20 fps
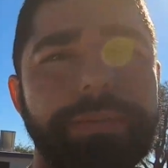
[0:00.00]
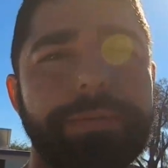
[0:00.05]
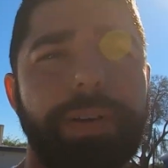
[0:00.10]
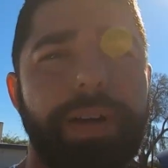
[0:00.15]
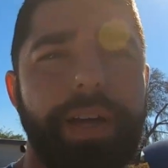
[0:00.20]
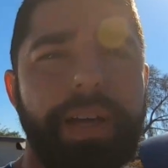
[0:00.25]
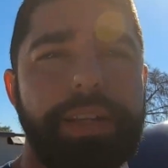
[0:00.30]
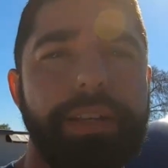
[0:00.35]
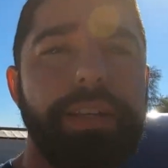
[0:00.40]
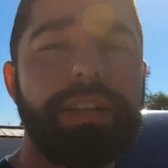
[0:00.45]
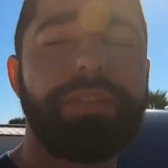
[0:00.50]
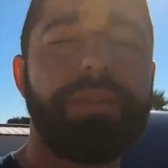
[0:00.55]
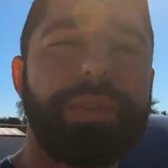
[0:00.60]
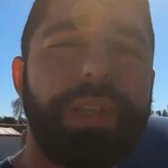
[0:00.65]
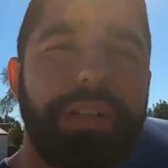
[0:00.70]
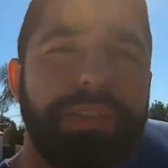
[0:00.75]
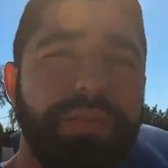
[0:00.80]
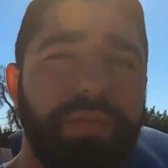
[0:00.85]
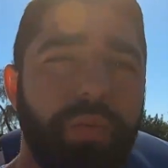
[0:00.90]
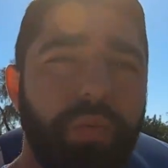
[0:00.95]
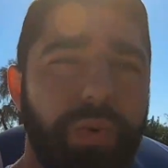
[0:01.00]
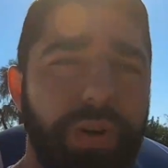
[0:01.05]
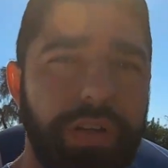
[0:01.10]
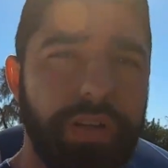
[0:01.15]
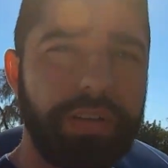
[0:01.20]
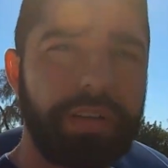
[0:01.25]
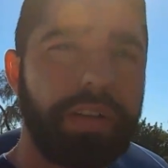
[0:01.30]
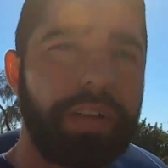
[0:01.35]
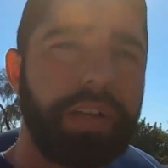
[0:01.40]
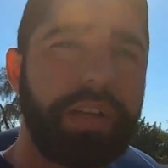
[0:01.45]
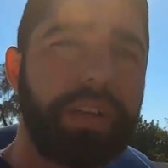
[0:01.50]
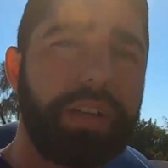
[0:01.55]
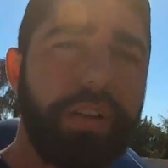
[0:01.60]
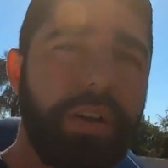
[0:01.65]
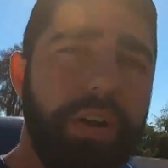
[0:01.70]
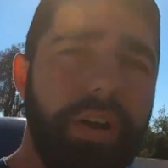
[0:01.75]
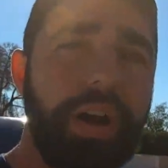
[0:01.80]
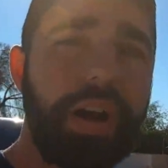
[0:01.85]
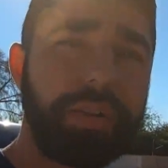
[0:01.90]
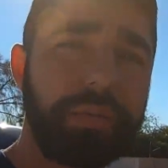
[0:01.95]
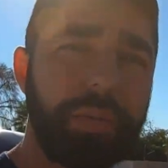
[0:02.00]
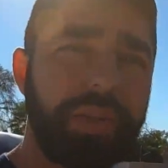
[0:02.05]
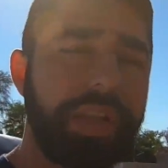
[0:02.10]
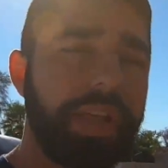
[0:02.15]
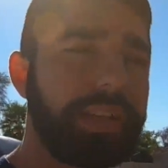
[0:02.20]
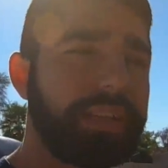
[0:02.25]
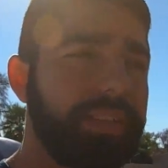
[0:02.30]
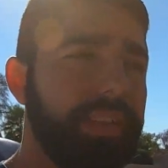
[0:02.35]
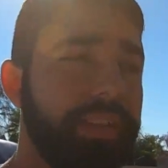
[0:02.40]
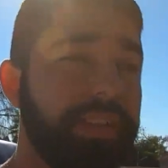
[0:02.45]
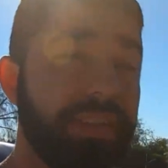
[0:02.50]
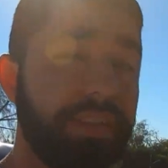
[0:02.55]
to find a 2001 unmolested